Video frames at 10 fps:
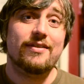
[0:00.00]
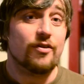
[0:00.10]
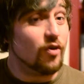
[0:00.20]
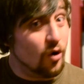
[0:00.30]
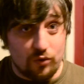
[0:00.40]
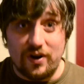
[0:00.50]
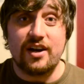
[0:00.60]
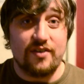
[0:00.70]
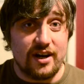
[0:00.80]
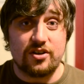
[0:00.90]
They're all
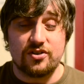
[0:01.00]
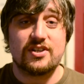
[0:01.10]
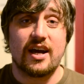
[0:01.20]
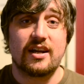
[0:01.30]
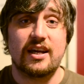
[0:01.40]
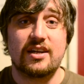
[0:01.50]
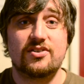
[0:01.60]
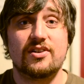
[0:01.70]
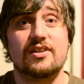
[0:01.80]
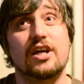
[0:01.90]
really, really good
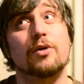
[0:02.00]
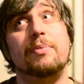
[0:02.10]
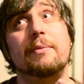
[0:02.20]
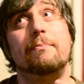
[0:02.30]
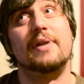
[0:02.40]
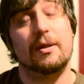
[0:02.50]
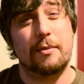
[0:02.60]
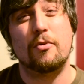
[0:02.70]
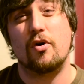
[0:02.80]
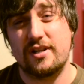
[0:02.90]
techniques. They could be a little
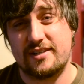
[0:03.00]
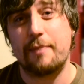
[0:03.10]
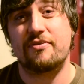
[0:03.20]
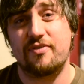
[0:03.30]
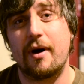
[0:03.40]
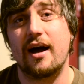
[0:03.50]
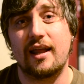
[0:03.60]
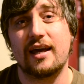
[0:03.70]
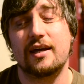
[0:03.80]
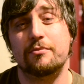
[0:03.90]
bit more in depth for my
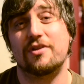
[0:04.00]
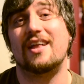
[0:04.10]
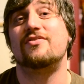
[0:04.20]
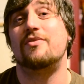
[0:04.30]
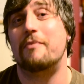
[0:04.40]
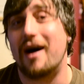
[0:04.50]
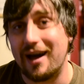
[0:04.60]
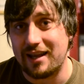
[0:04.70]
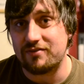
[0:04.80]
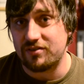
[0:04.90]
liking, but that's for my
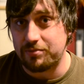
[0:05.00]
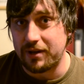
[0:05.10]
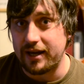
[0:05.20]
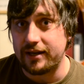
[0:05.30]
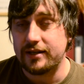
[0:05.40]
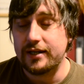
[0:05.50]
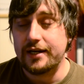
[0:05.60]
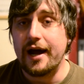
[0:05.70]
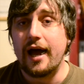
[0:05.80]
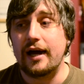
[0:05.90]
level of playing.
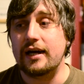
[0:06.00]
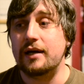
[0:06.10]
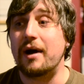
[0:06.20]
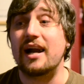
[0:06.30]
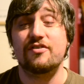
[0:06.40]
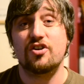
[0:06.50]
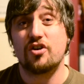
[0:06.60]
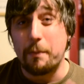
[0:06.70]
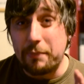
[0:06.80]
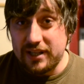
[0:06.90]
And if you're a
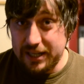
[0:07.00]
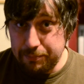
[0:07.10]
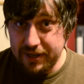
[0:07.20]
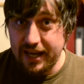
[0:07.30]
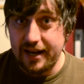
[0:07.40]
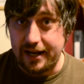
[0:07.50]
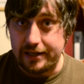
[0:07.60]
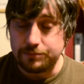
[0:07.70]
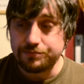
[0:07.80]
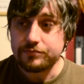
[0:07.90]
complete beginner
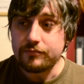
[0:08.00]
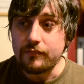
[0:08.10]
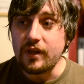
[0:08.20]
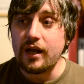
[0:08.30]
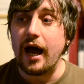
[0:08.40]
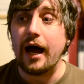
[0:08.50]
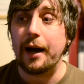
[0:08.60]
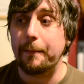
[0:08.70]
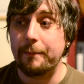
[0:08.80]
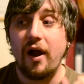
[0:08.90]

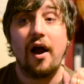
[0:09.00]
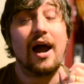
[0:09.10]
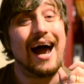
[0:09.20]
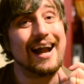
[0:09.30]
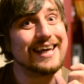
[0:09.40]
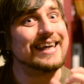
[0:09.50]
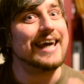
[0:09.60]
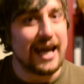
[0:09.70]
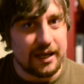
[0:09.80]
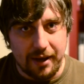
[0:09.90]
and a
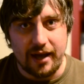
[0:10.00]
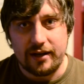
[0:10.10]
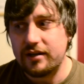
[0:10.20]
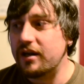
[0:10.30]
gamer,